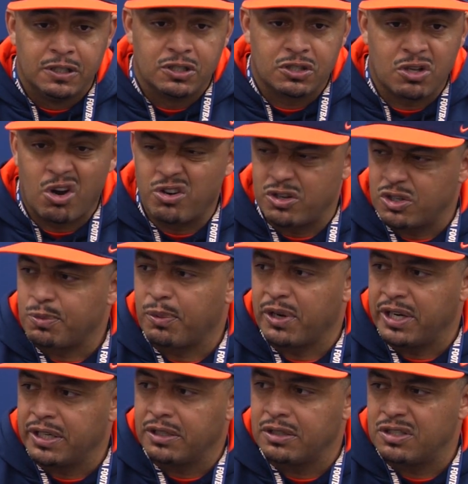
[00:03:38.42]
start to
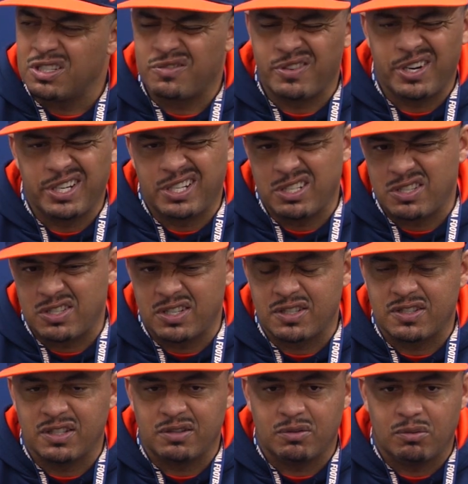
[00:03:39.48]
spring. Just very
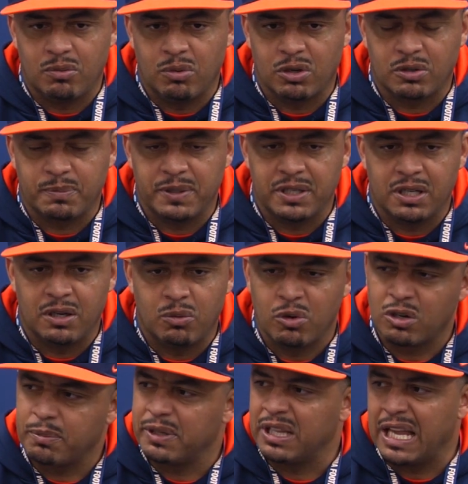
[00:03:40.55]
consistent,
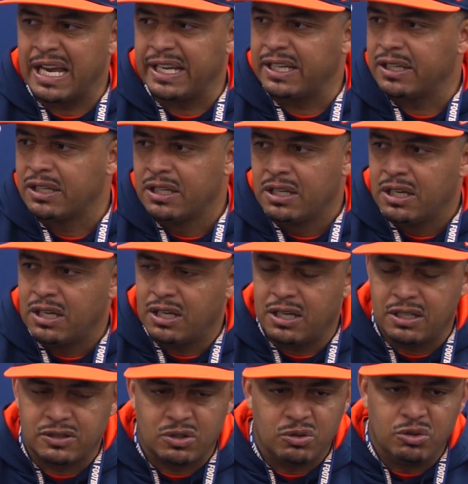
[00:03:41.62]
workmanlike.
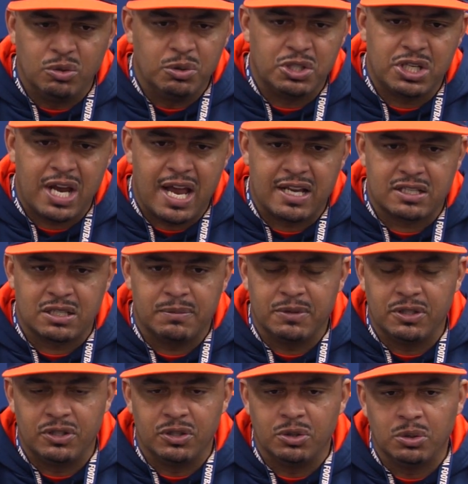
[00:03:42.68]
He's going to do what you ask him
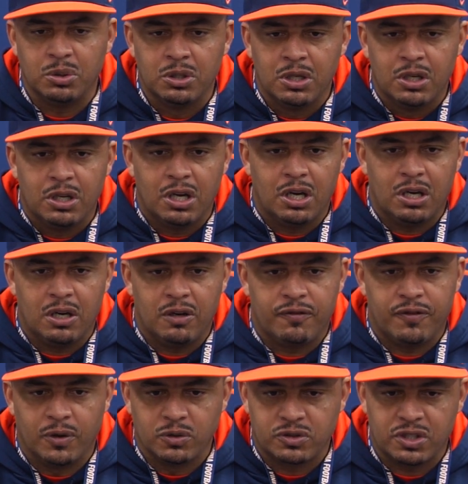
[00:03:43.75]
to do.
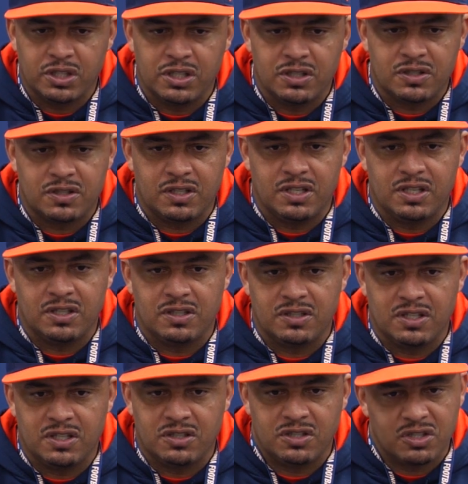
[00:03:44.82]
Foston is
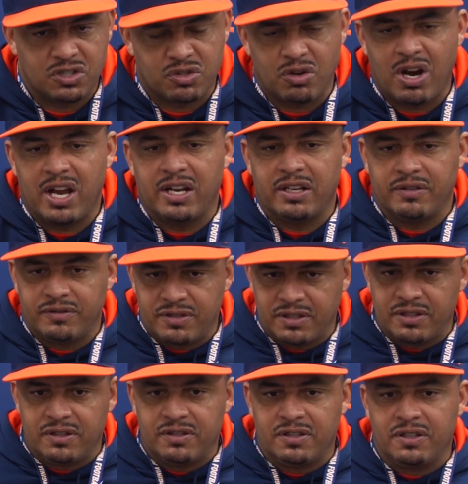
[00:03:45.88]
just trying
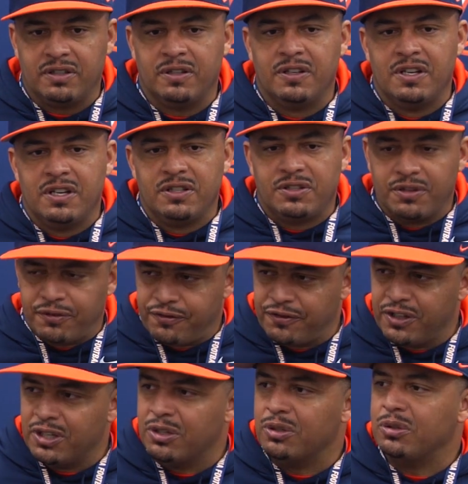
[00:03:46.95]
to
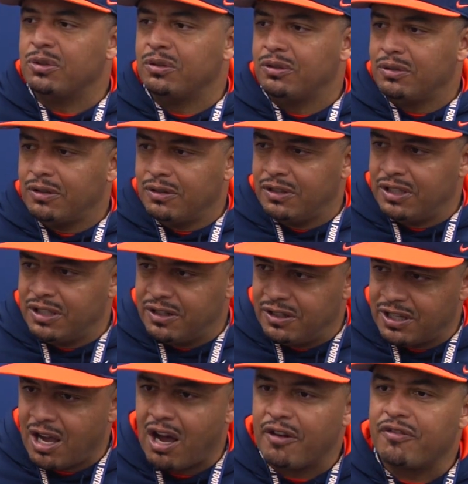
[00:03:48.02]
feel
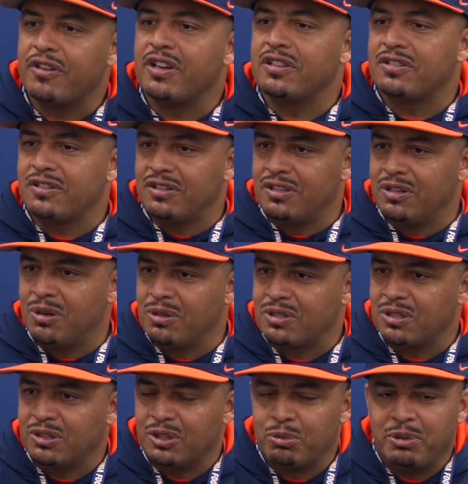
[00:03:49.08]
the offense.
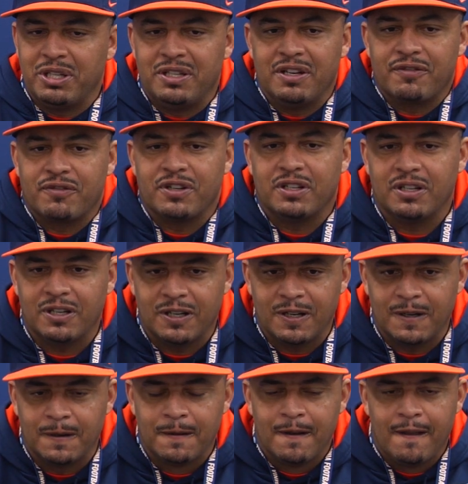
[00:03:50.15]
It's a little bit
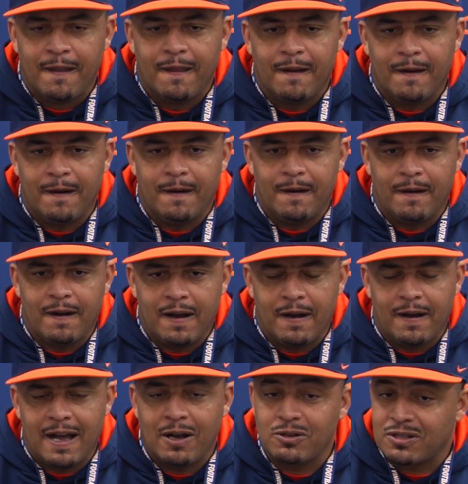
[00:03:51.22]
different.
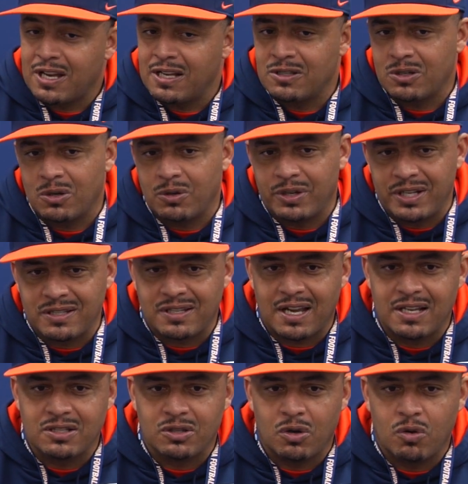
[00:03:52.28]
Outside zone,
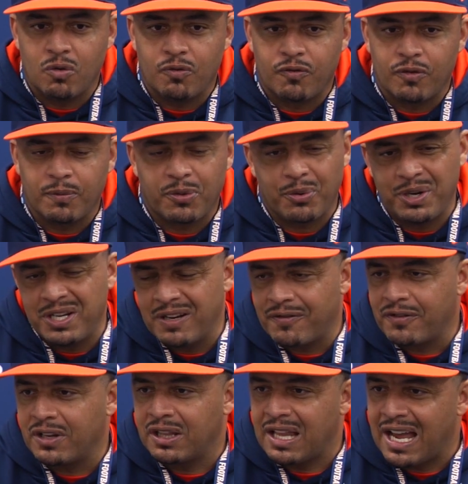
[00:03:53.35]
inside zone, from 3
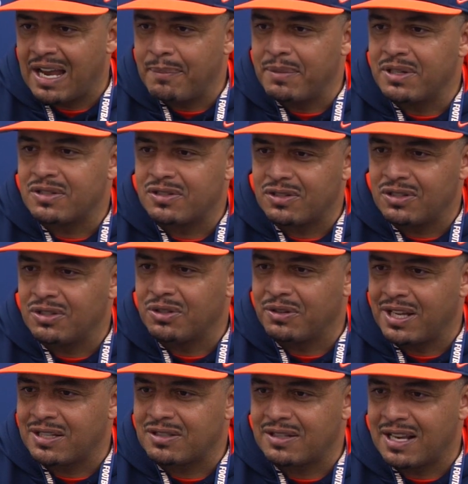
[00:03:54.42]
different alignments.
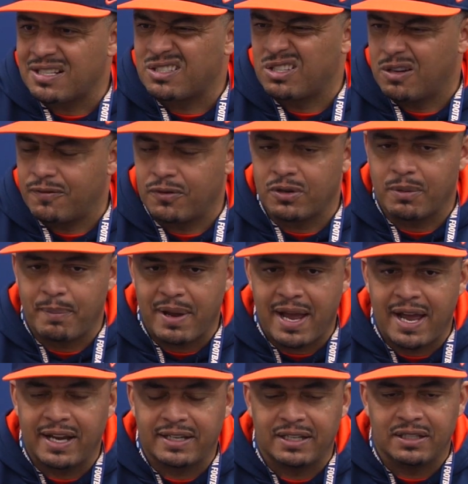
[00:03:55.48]
That's tough on the
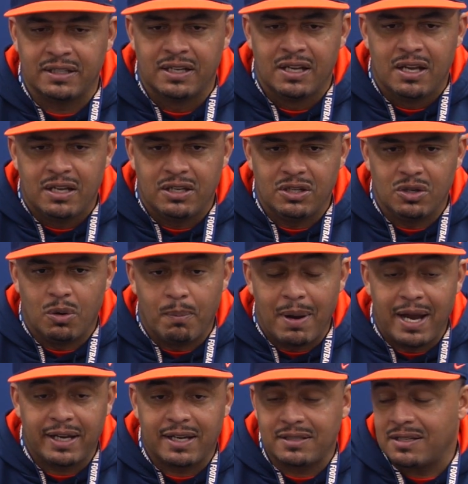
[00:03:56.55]
back. And
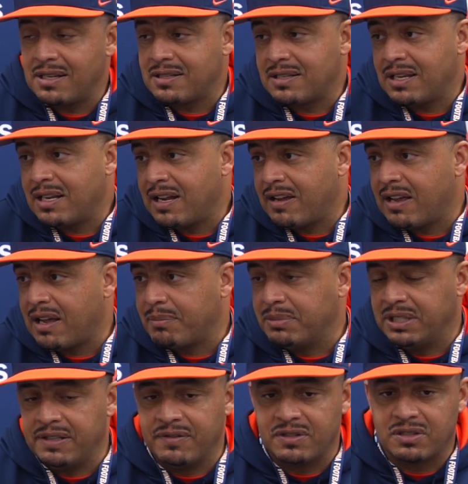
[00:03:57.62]
Mike, as I said, I
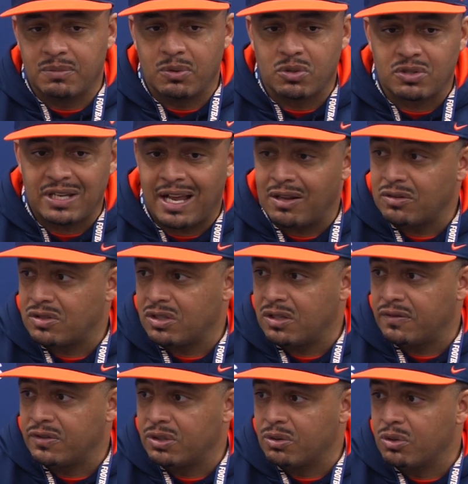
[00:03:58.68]
believe is the most talented
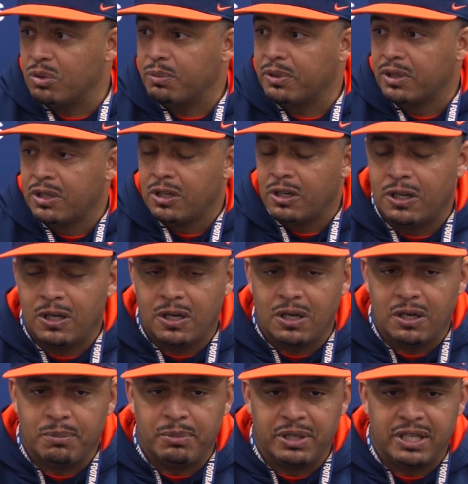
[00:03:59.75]
of the group.
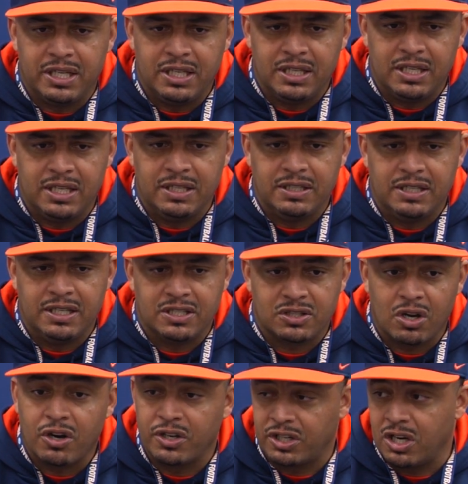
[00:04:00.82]
But he's
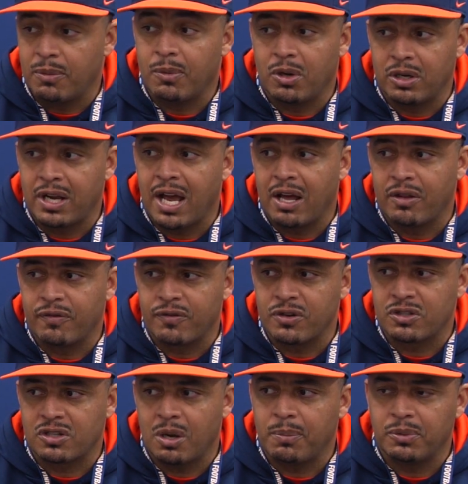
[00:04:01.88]
starting to come on now. The
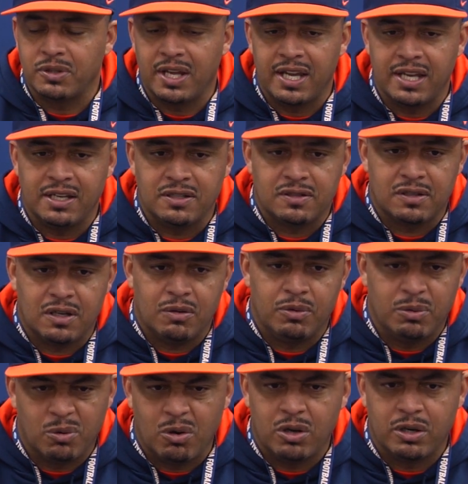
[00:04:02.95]
first couple of days, we
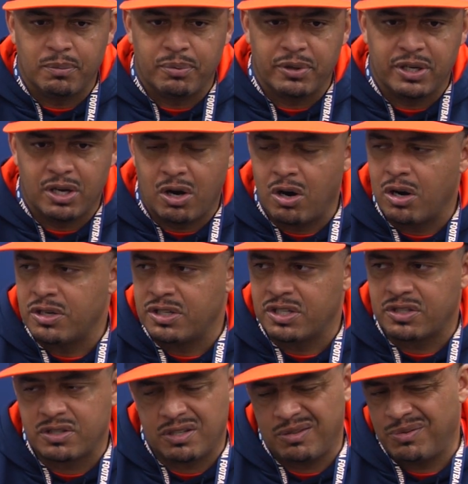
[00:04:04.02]
were on him pretty hard.
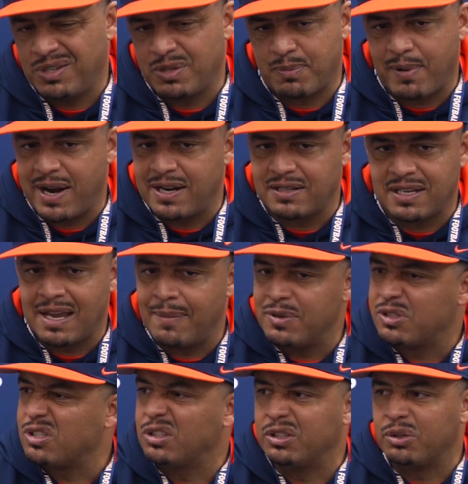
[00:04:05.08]
It was just practice
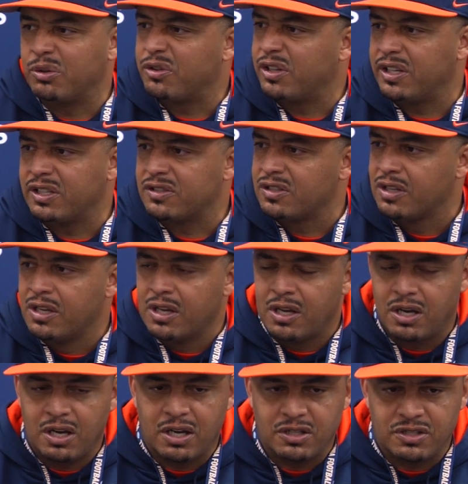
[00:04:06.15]
habits, the little things.
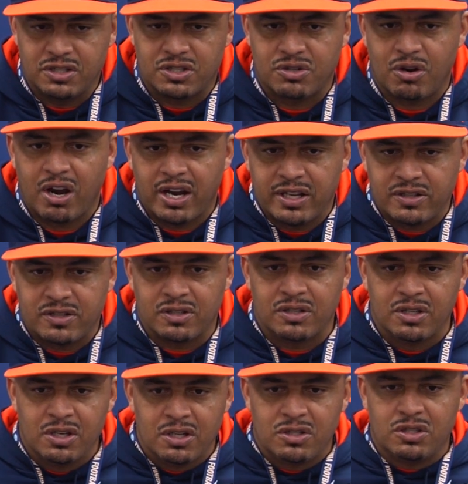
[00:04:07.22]
Just trying to
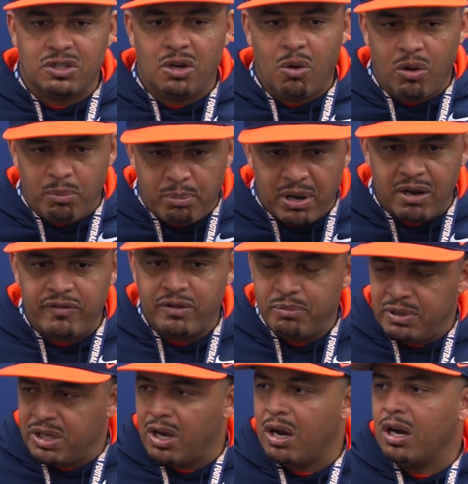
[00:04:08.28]
go above and
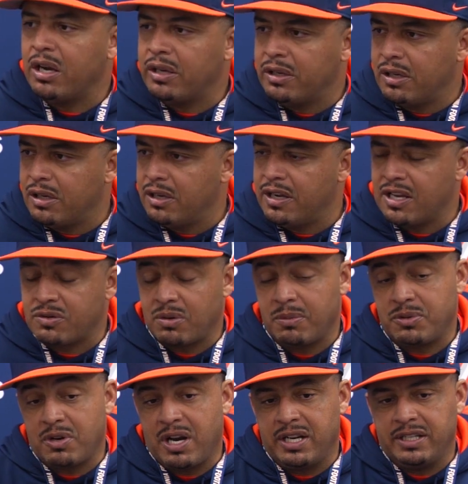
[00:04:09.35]
beyond. And that's what I'm
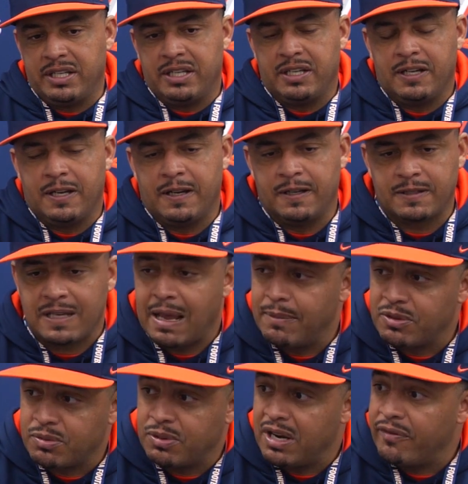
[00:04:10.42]
trying to get
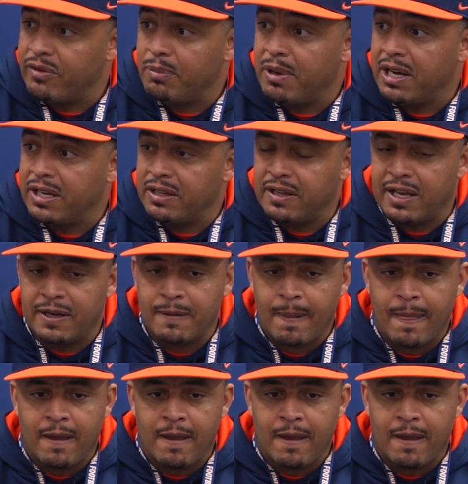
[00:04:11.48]
established with everybody, that